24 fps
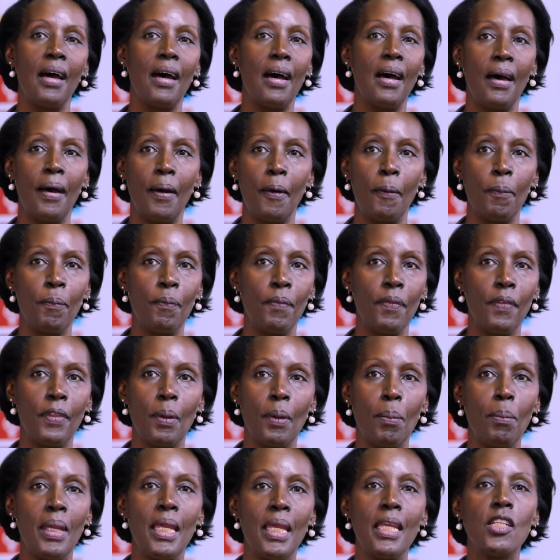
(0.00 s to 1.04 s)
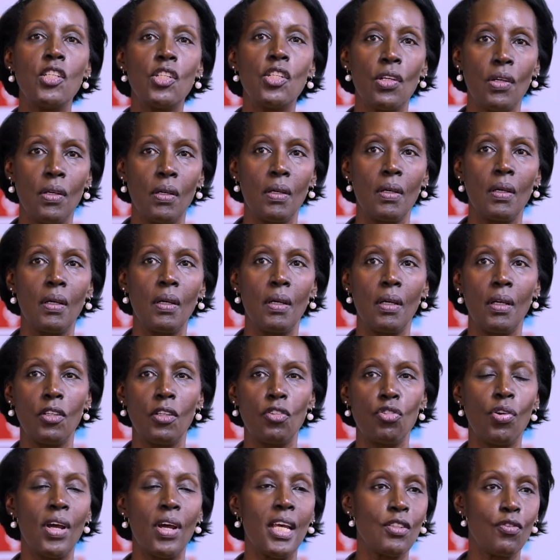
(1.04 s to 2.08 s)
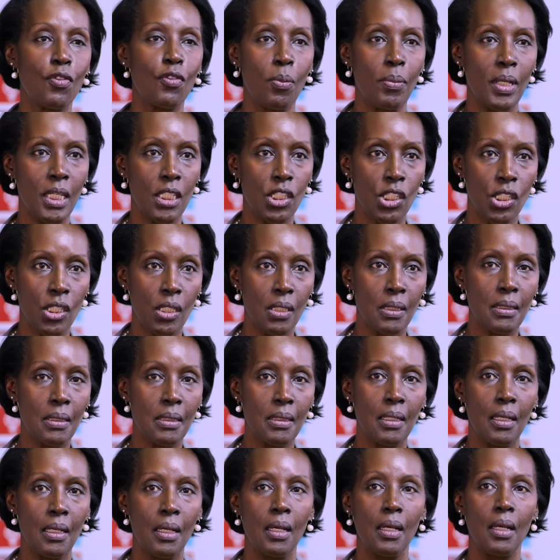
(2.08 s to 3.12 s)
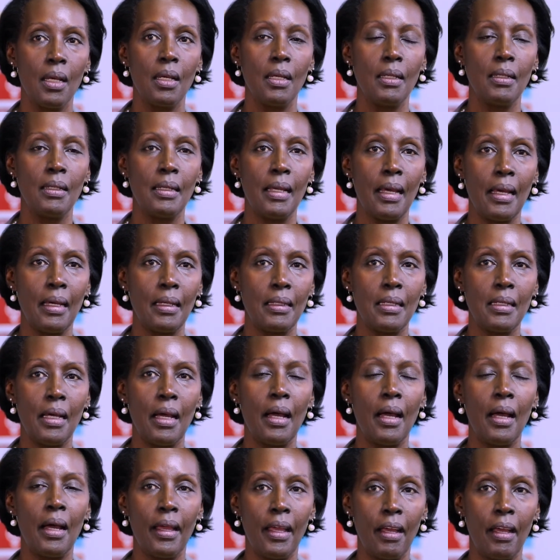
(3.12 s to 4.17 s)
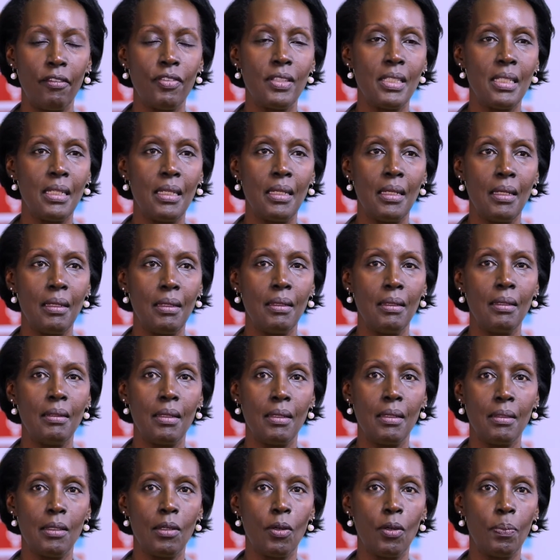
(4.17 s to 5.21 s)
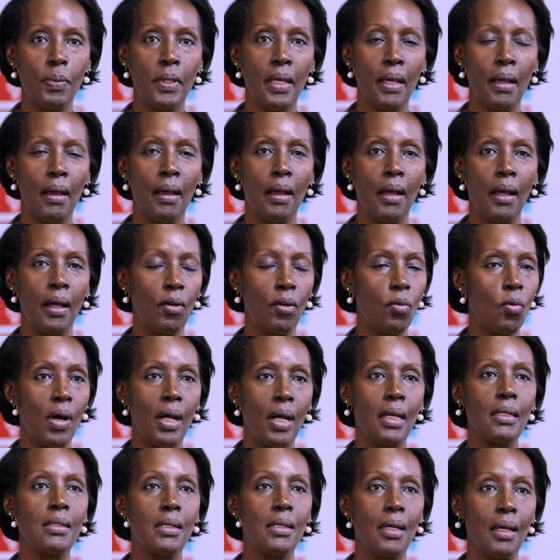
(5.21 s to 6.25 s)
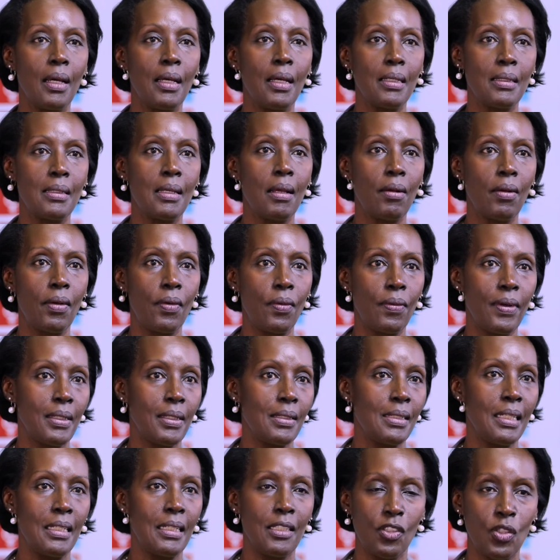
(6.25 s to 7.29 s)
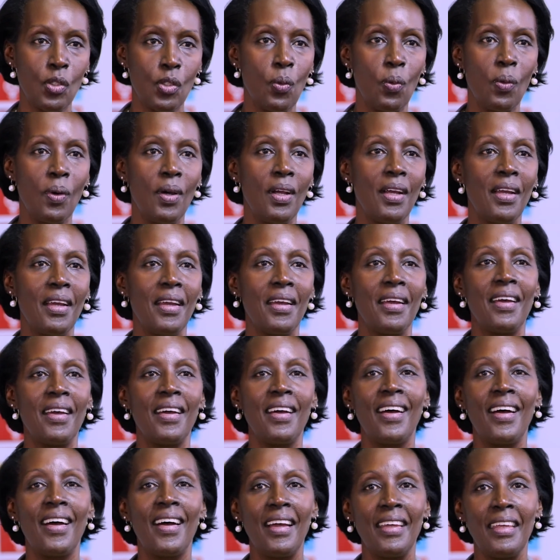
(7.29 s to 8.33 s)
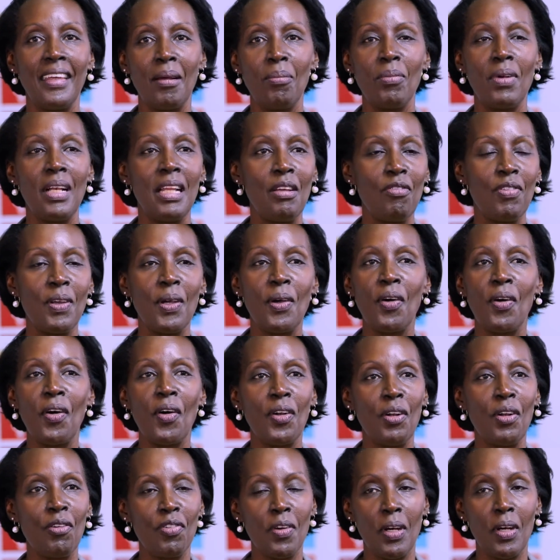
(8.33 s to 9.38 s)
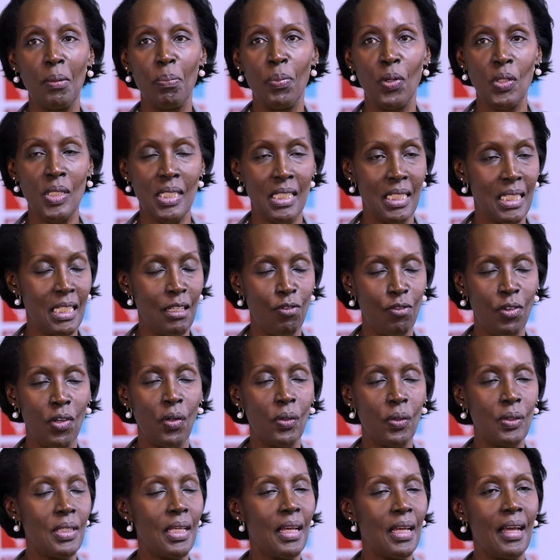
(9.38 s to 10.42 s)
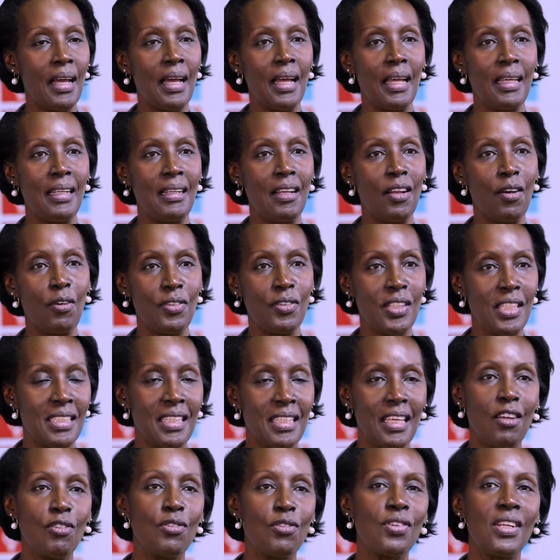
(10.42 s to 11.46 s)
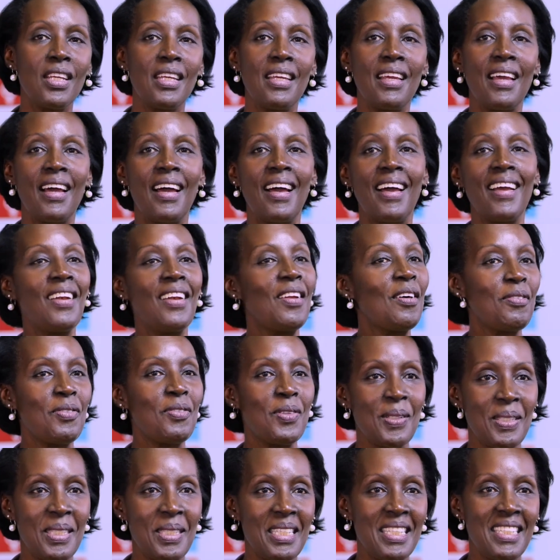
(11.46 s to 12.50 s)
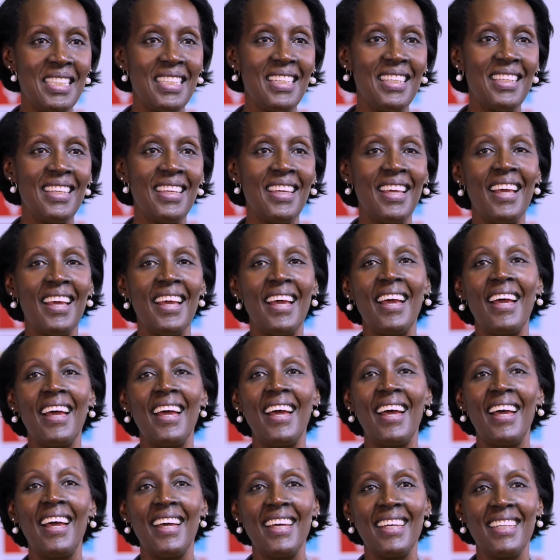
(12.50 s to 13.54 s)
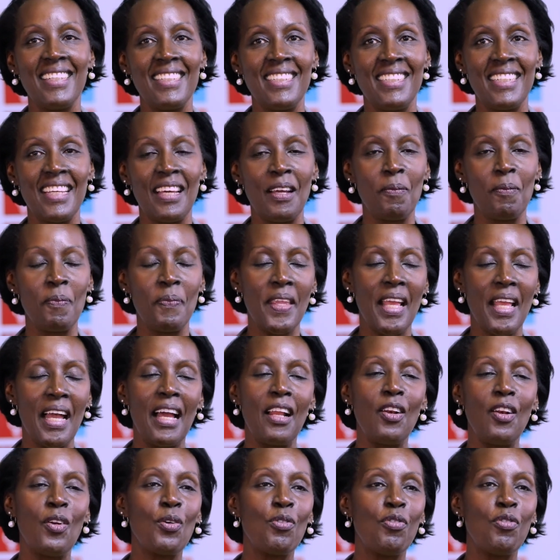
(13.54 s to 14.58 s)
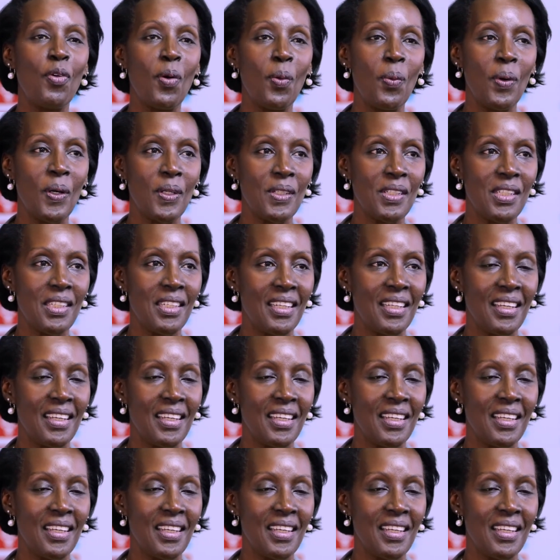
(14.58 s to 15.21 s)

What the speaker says: the major transformations that I have seen in Ethiopia are quite exhilarating. So I am living on a very positive note. I love this country, I love the city, and I look forward